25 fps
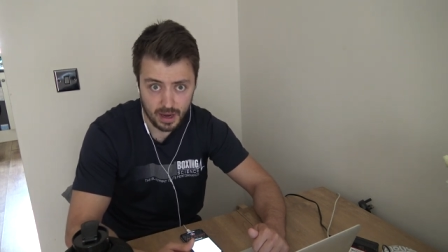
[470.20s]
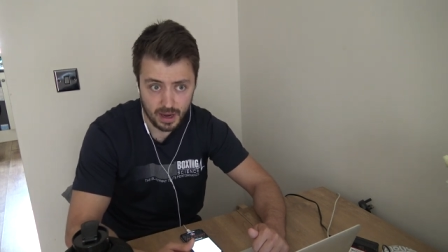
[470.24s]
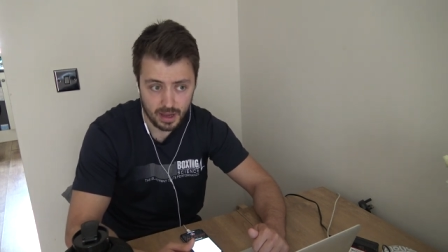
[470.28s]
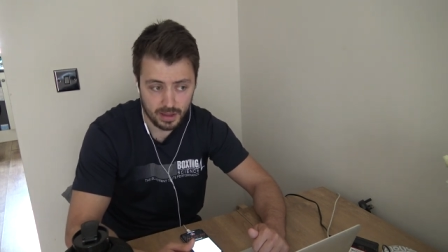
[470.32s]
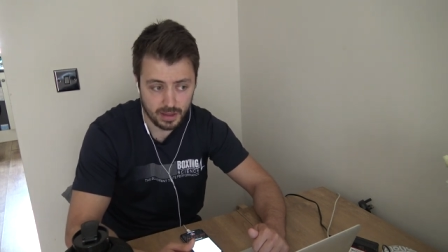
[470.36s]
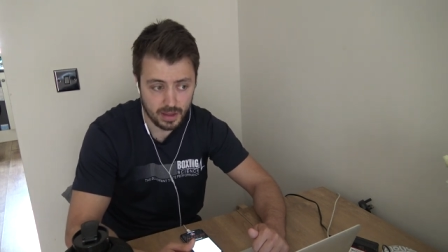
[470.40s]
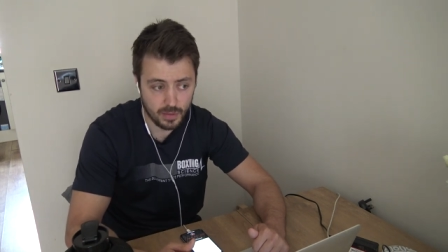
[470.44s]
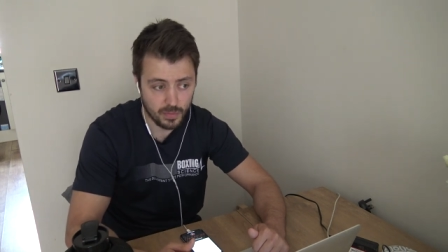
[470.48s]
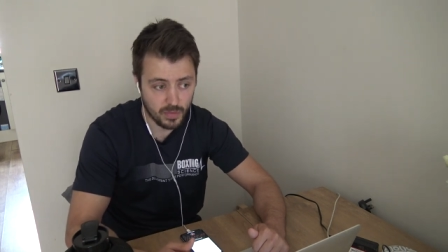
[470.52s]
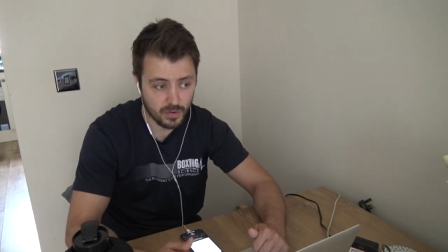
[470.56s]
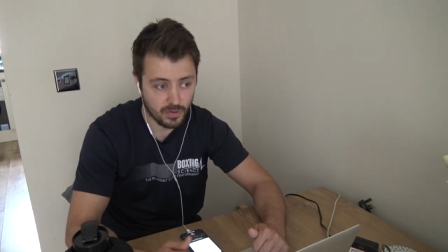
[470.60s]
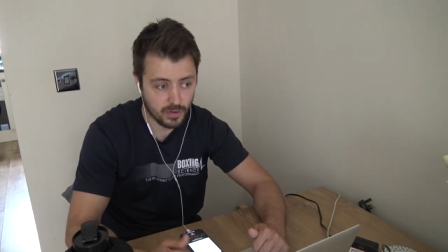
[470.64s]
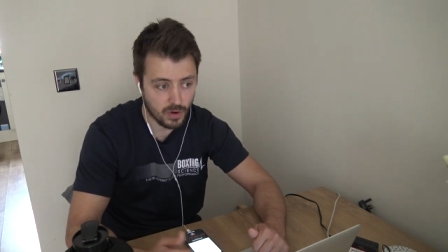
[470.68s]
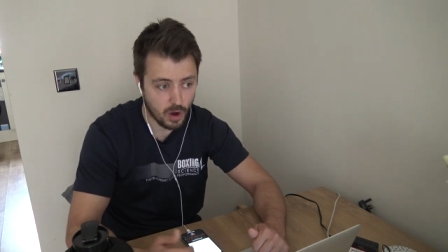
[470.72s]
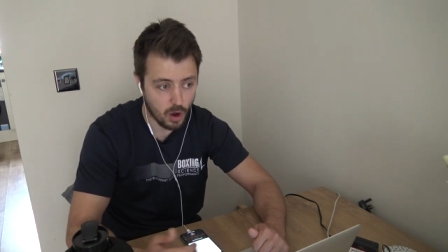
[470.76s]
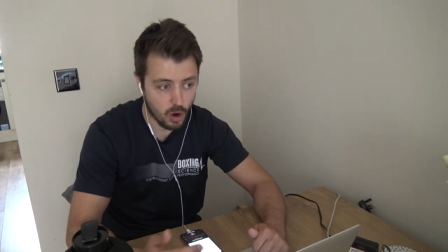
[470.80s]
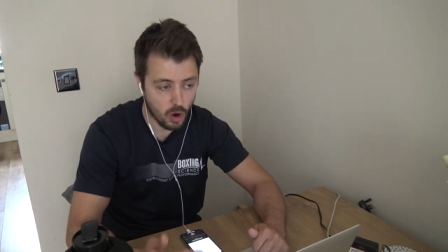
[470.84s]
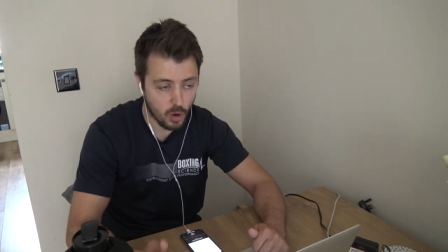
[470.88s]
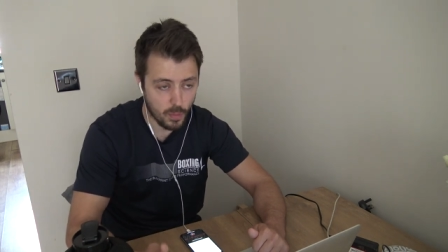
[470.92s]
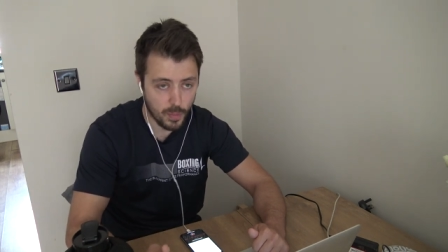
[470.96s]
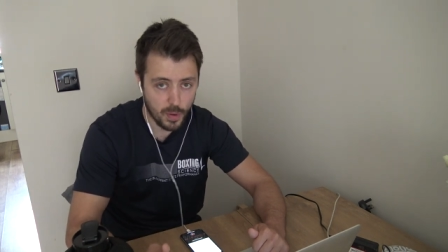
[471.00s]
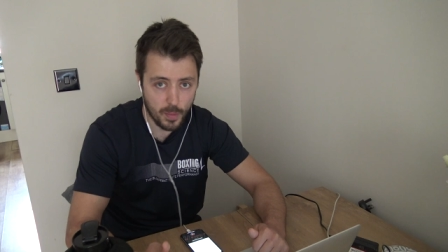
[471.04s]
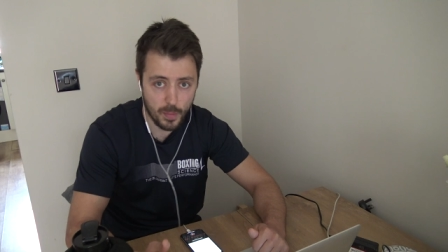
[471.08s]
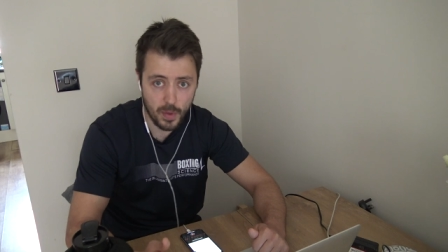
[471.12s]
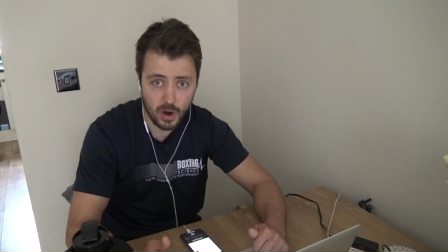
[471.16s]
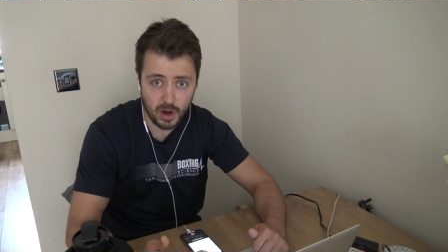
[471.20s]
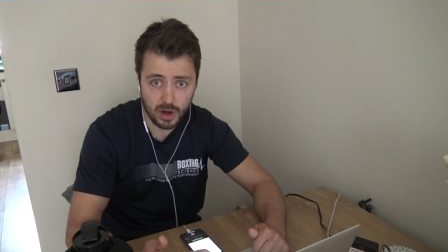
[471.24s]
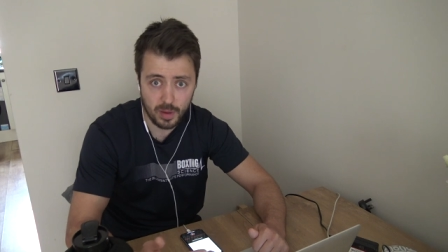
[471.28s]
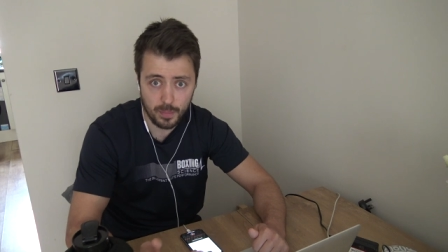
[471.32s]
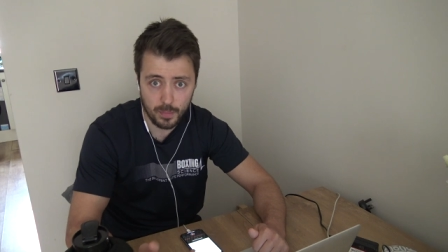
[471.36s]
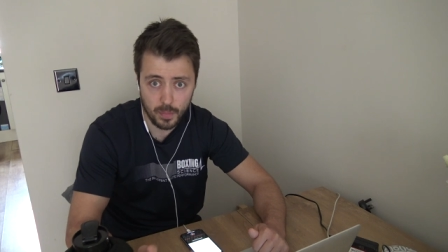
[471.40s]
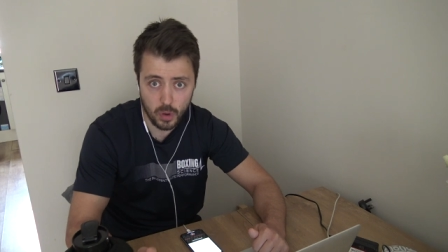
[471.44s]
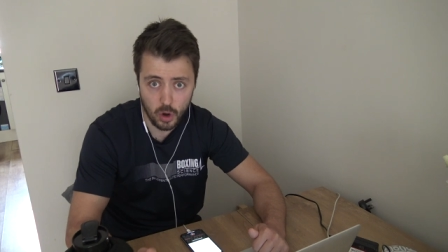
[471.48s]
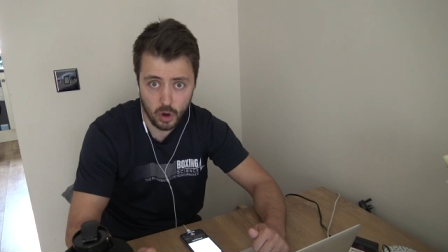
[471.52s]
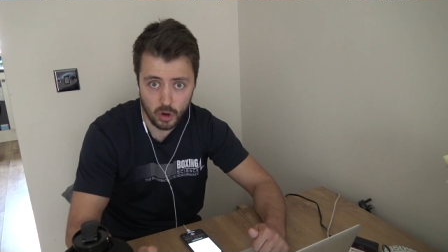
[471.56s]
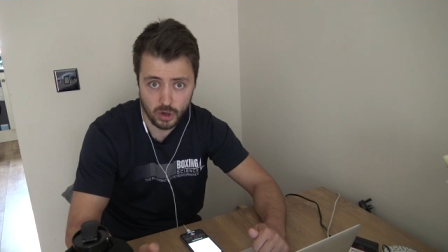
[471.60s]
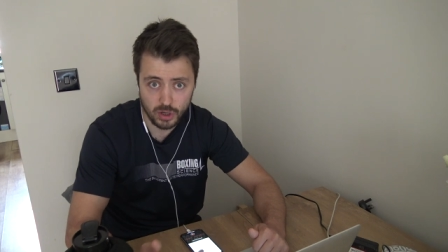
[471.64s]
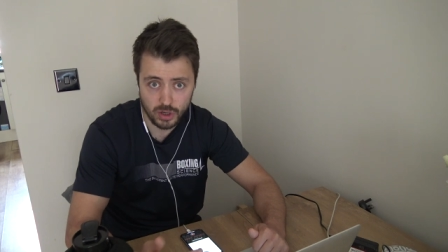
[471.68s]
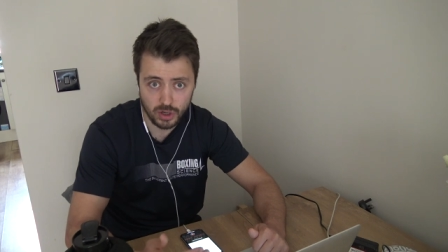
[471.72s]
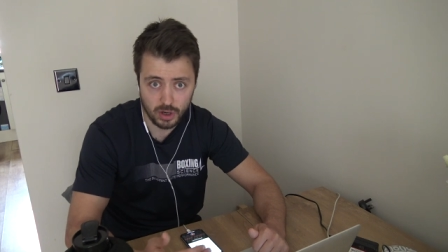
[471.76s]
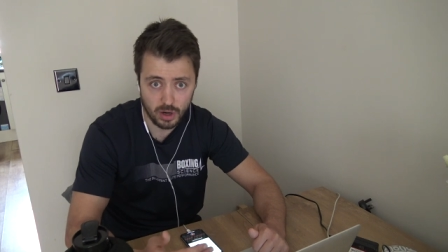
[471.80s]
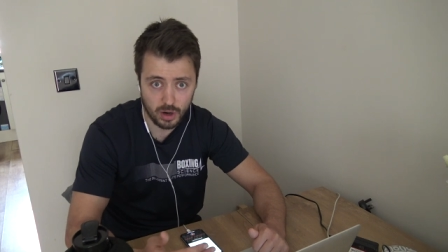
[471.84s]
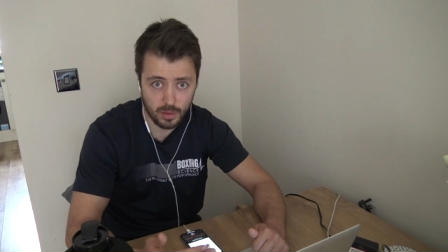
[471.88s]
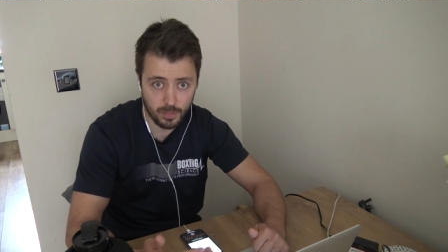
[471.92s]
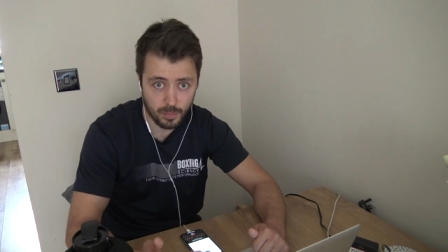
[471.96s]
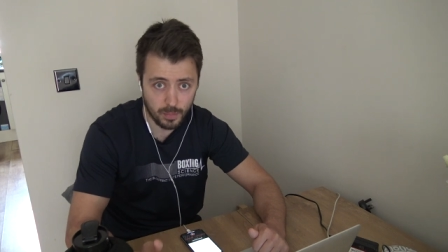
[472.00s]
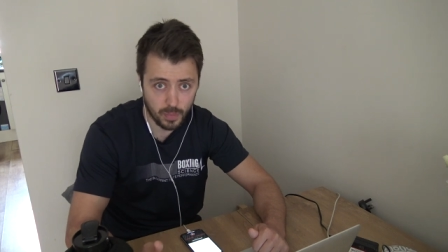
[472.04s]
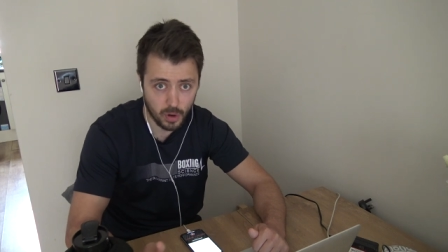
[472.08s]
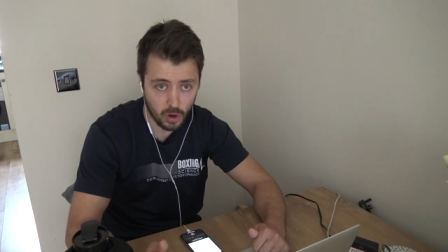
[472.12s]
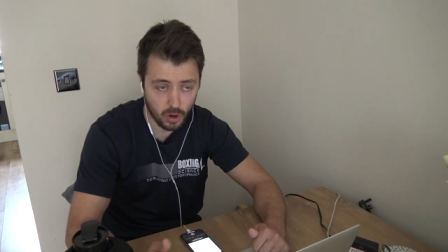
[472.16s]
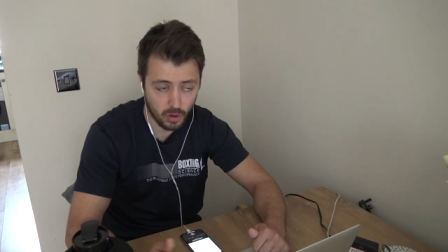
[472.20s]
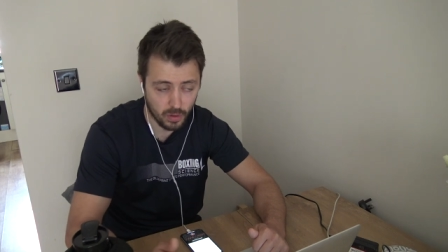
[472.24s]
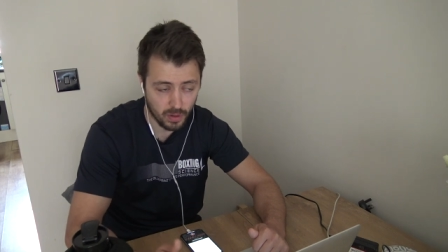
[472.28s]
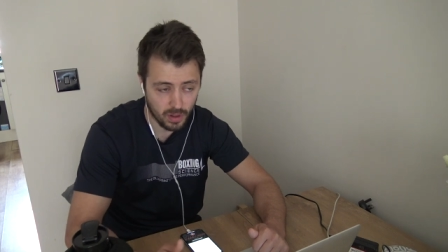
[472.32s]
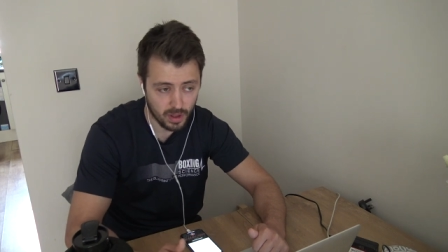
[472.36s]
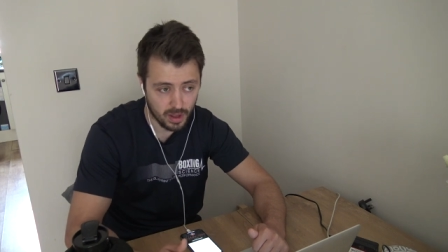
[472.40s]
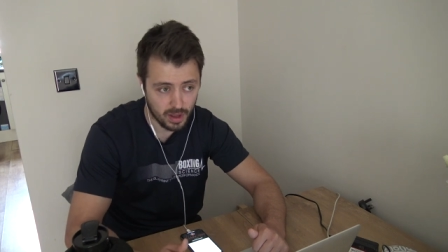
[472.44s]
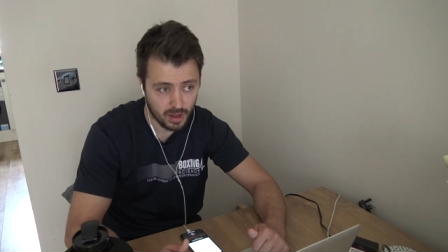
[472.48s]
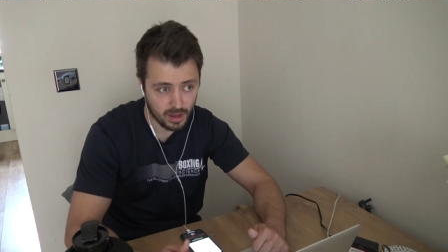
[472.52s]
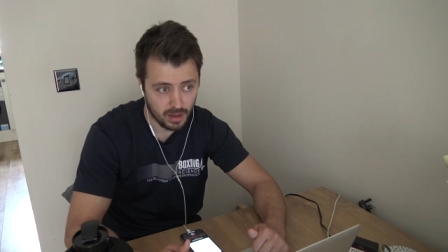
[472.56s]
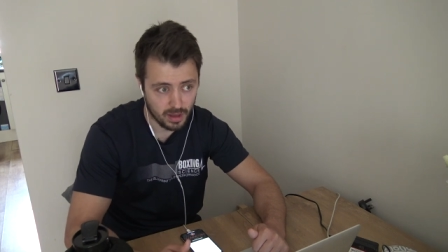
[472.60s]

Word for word: then we've got upper body push and pull.